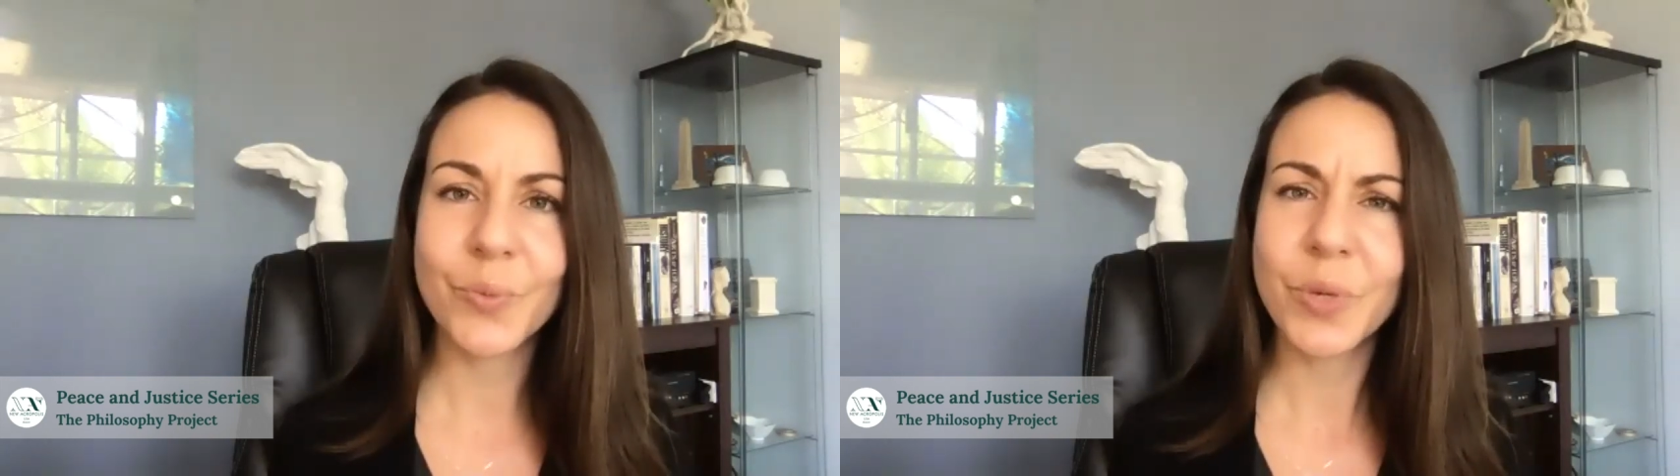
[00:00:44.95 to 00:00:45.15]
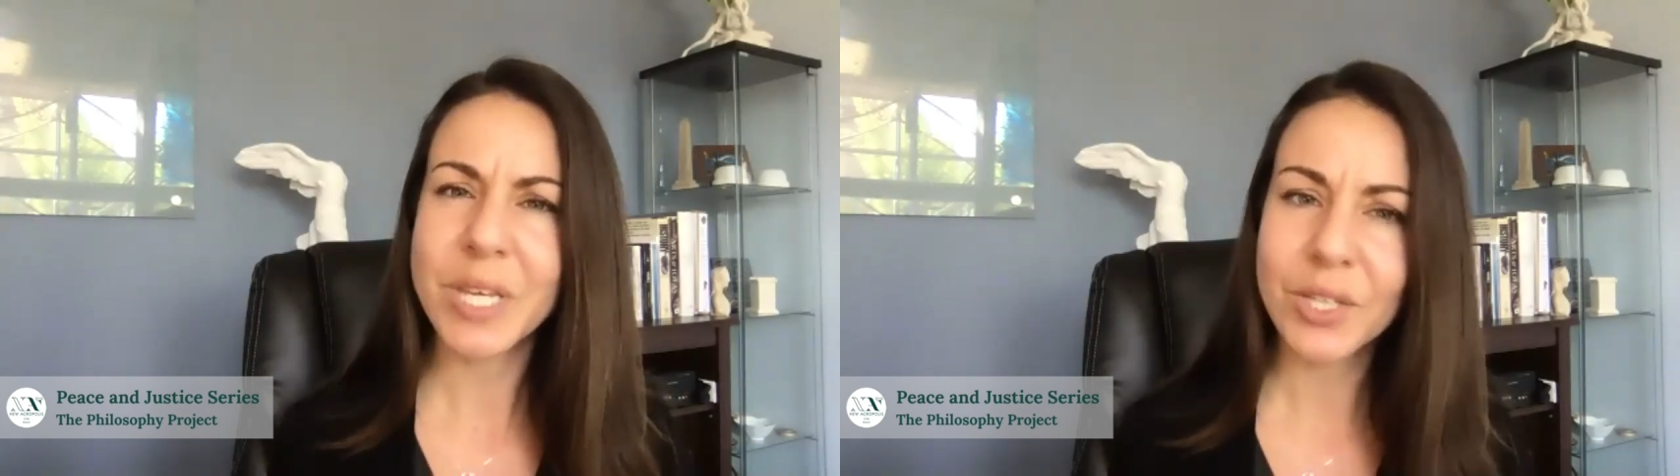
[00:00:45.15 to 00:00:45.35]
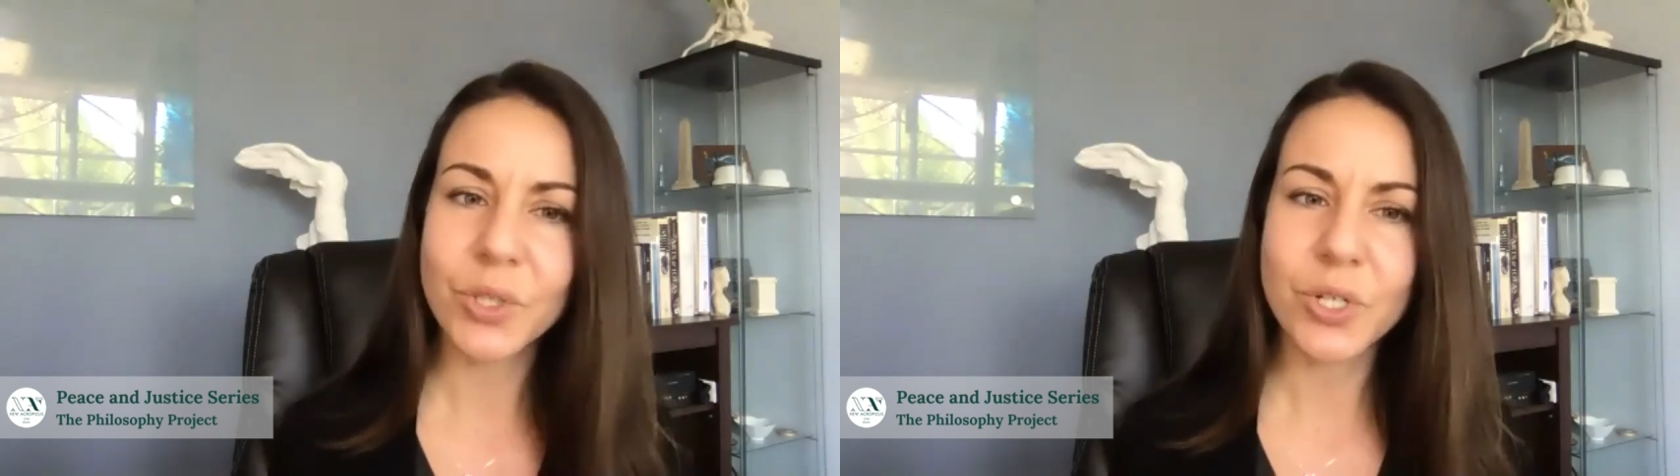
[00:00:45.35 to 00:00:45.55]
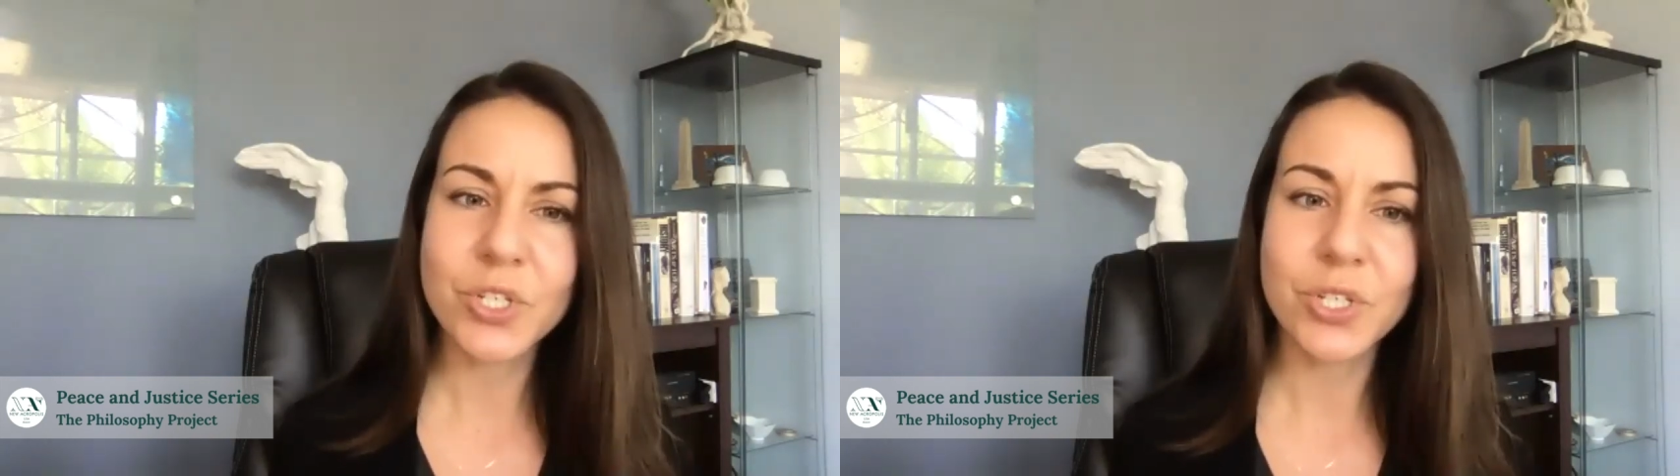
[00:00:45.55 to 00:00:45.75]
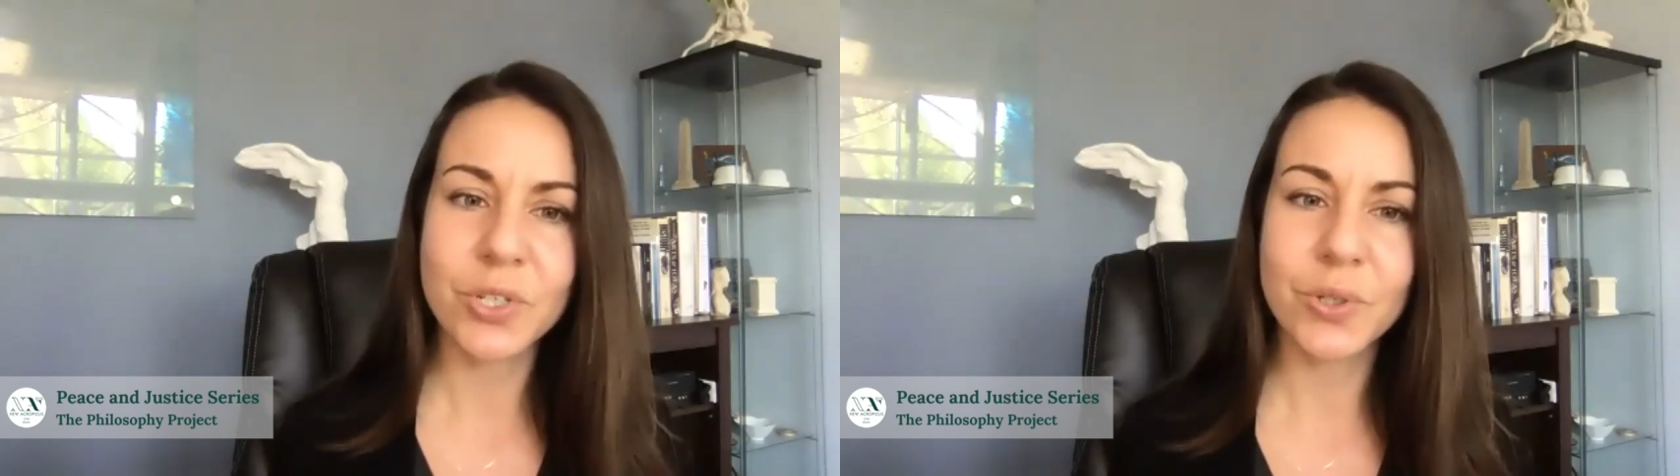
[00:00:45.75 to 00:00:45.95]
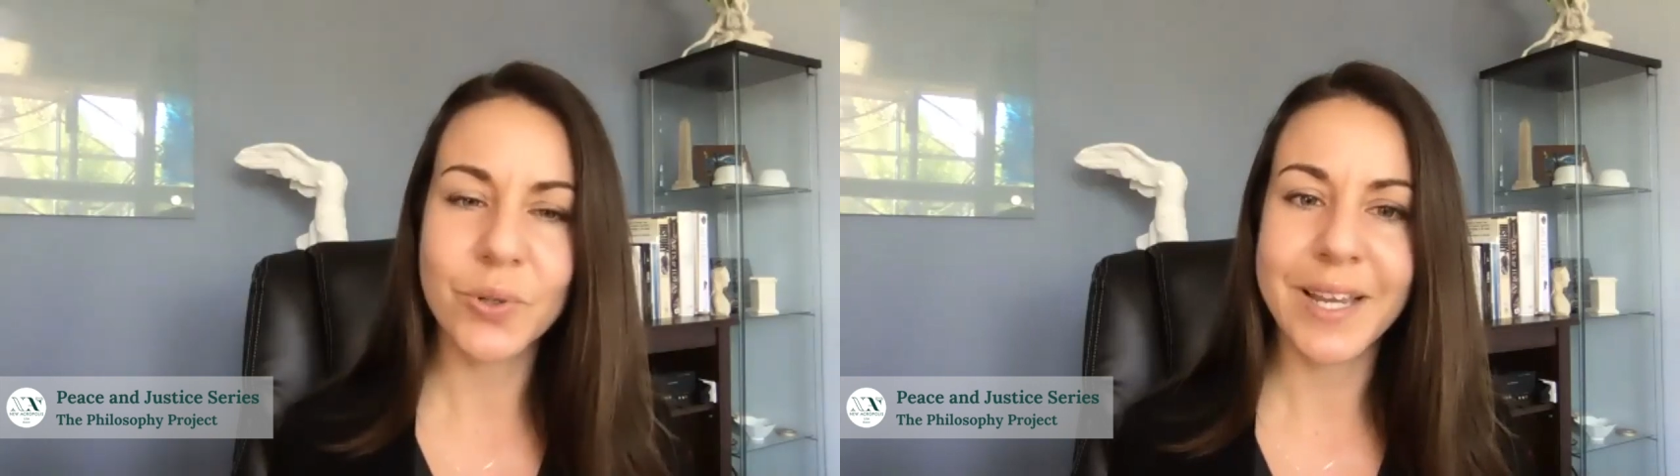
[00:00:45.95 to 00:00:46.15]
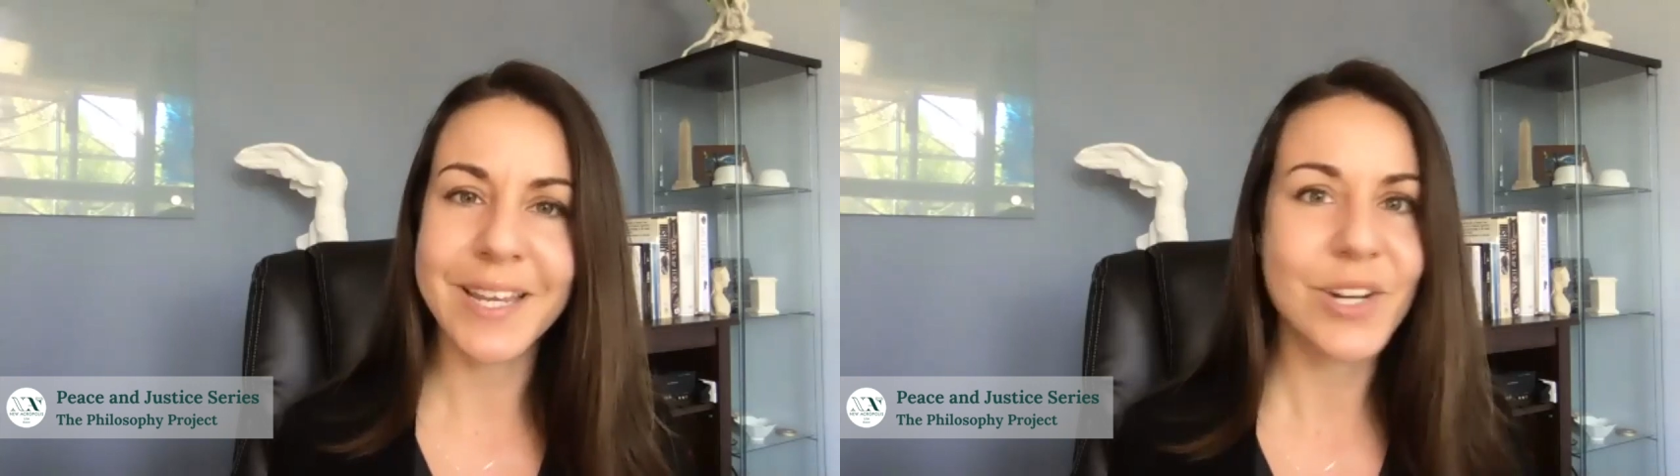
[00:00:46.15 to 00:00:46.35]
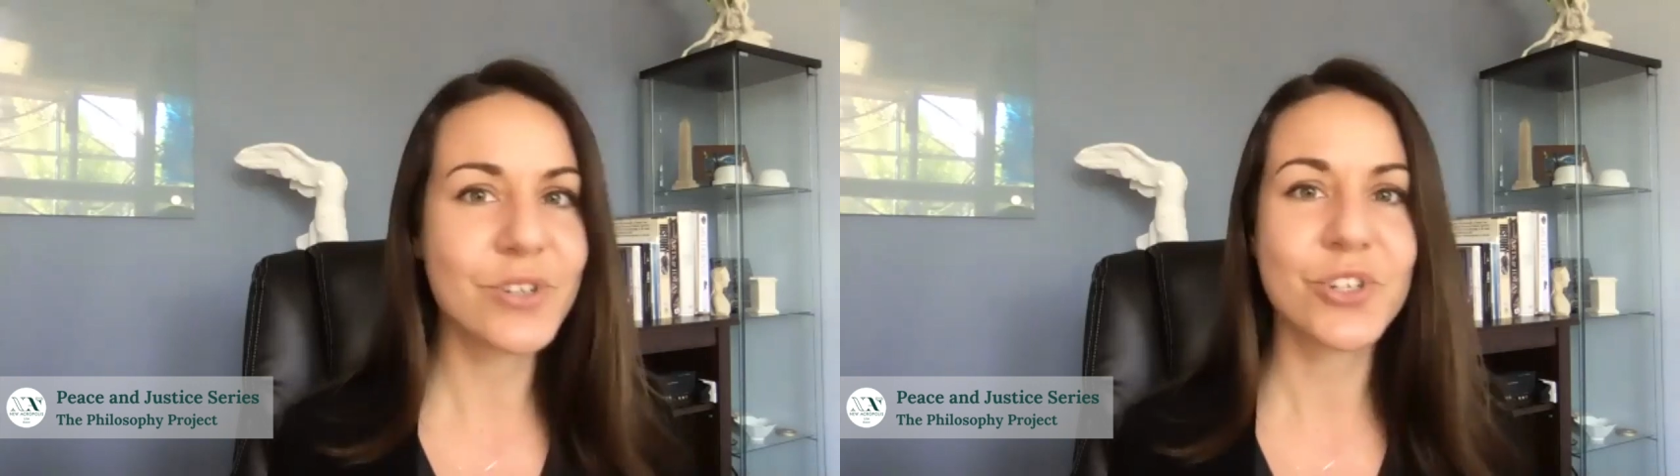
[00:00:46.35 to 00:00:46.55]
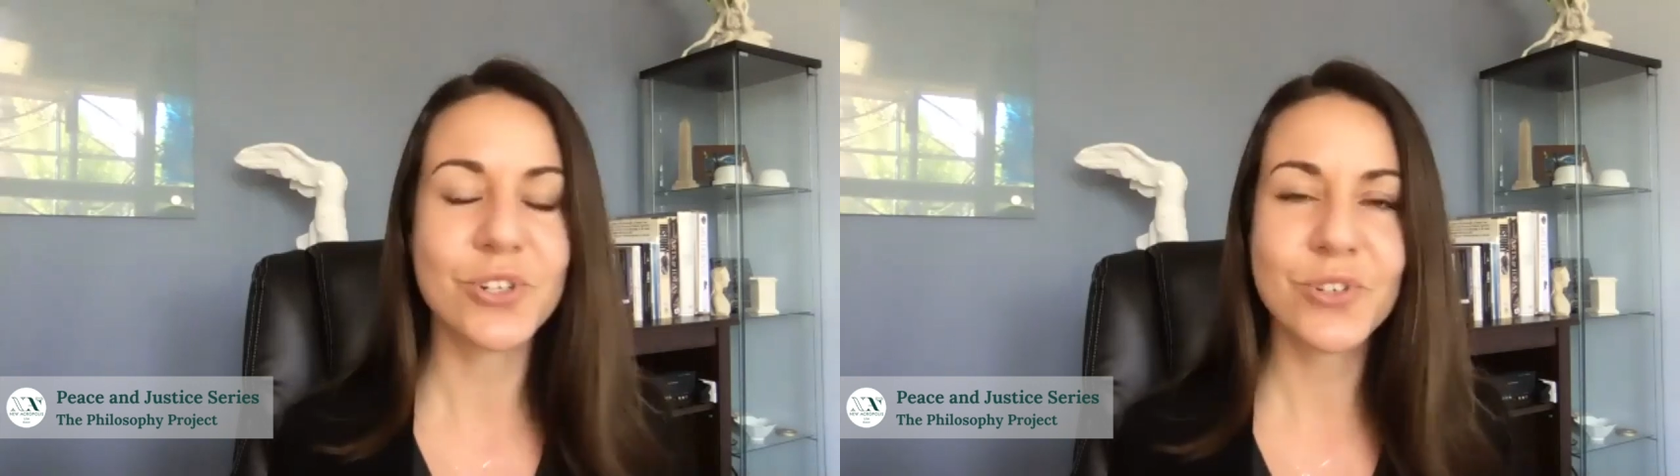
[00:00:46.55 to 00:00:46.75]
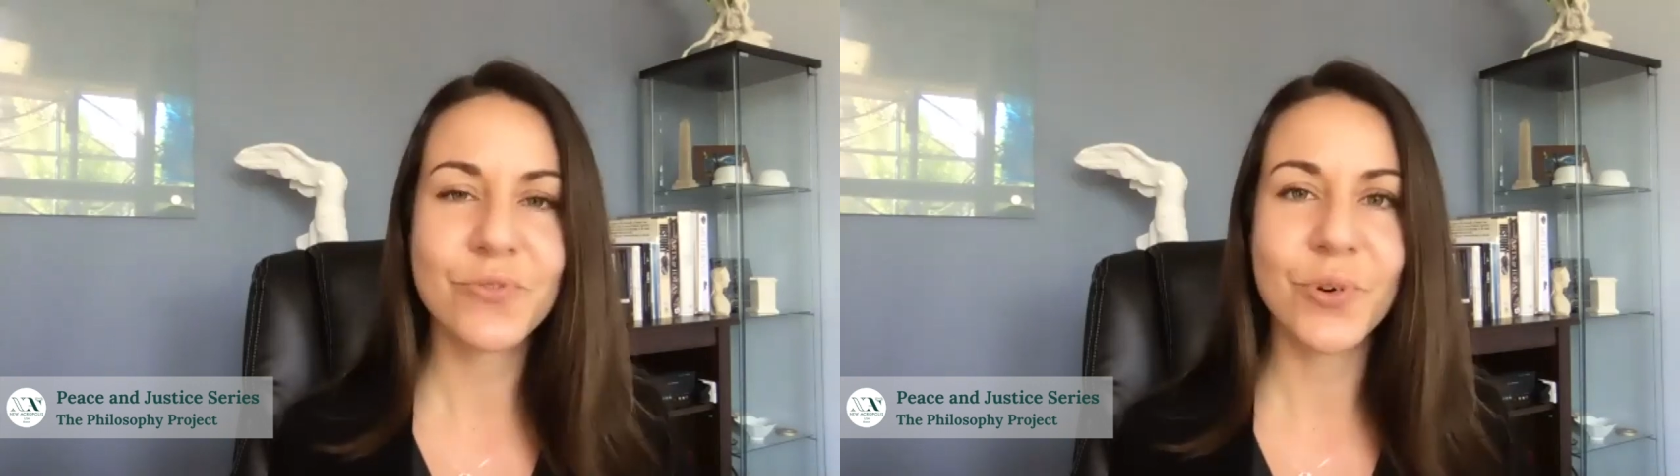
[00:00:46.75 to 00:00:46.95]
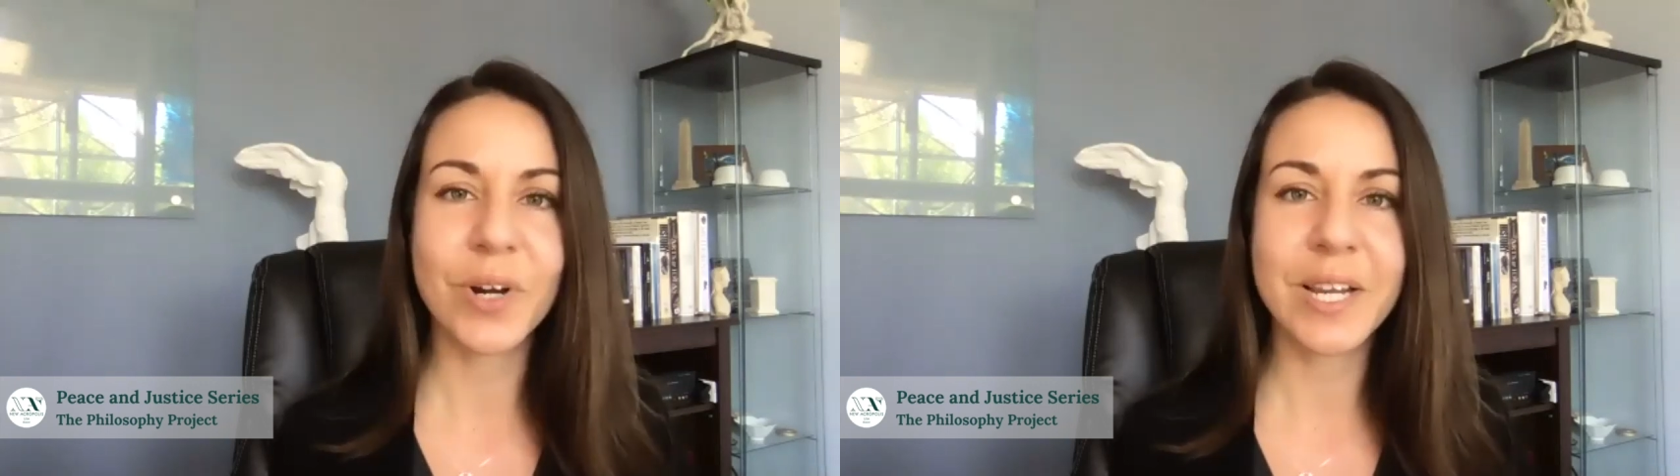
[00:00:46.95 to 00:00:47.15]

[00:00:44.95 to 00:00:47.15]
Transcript: we can look to in our search for